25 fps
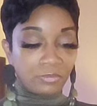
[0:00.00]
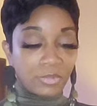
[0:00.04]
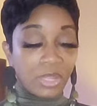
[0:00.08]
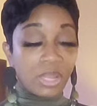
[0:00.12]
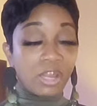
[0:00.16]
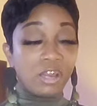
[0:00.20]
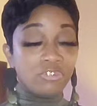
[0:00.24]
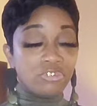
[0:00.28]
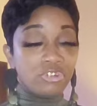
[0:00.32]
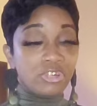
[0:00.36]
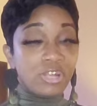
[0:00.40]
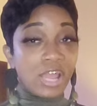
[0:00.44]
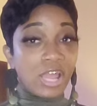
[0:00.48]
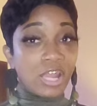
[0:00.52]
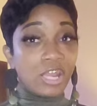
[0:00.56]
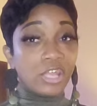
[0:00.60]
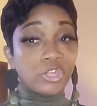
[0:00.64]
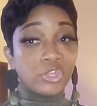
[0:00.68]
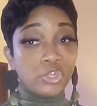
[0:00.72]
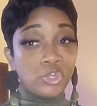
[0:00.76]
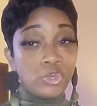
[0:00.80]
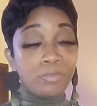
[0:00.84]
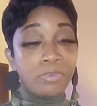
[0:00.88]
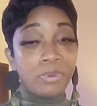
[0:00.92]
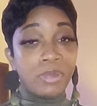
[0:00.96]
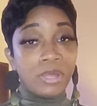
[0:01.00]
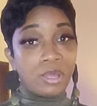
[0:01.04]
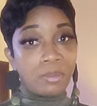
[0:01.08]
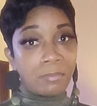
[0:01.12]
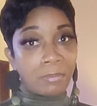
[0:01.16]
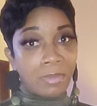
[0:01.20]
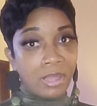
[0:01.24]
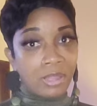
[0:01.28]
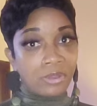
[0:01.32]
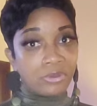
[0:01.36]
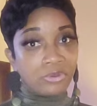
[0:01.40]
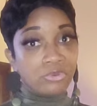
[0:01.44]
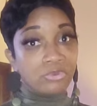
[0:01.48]
$100 coupon
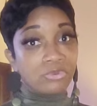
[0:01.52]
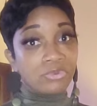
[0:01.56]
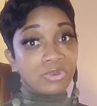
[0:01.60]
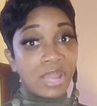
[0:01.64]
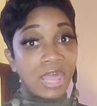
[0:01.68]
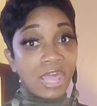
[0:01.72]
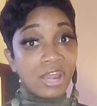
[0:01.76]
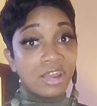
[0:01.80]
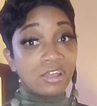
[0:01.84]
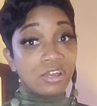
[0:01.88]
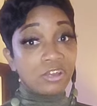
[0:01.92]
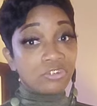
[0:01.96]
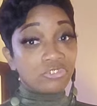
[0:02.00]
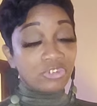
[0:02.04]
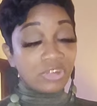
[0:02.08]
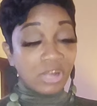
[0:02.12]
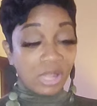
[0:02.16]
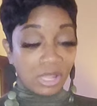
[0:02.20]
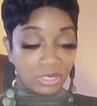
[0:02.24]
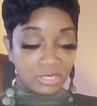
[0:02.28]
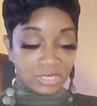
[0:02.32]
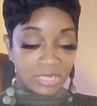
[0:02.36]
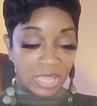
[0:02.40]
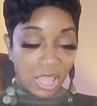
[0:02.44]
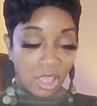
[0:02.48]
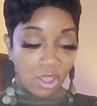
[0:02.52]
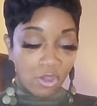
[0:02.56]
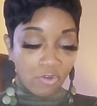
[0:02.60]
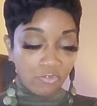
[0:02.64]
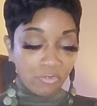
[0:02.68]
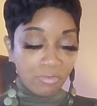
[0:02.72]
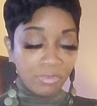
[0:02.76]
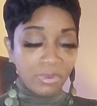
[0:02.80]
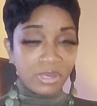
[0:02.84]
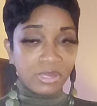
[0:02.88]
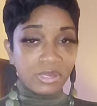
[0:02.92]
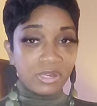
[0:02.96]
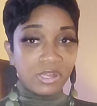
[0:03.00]
bundle, not $100
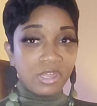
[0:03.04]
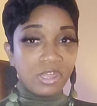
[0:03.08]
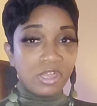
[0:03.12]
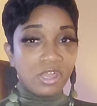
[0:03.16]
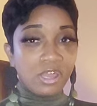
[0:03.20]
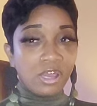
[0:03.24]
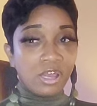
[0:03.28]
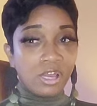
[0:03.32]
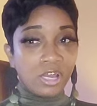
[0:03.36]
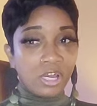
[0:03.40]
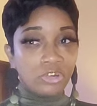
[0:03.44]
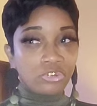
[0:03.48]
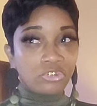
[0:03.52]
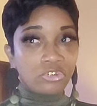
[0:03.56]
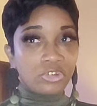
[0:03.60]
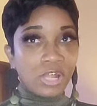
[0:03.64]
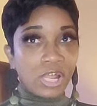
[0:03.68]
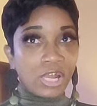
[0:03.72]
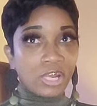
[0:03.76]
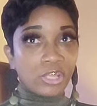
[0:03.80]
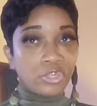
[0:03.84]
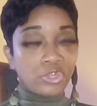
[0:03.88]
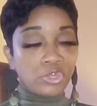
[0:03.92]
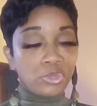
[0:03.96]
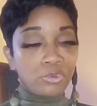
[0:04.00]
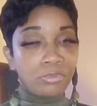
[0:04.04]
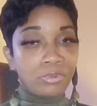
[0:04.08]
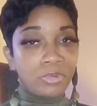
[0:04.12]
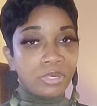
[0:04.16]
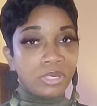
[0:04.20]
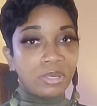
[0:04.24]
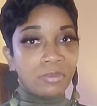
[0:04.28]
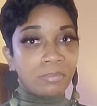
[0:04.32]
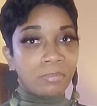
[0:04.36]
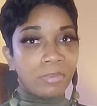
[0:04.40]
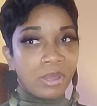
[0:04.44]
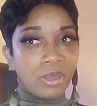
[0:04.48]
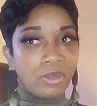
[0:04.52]
off, but $100
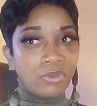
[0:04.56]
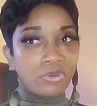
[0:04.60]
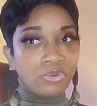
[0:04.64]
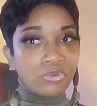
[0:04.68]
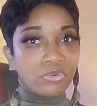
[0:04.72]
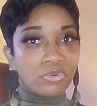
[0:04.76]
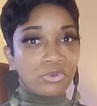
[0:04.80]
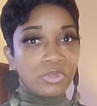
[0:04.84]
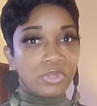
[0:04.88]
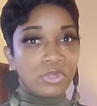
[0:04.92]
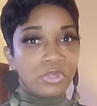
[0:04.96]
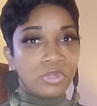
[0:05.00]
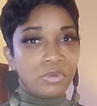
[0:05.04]
coupon bundle,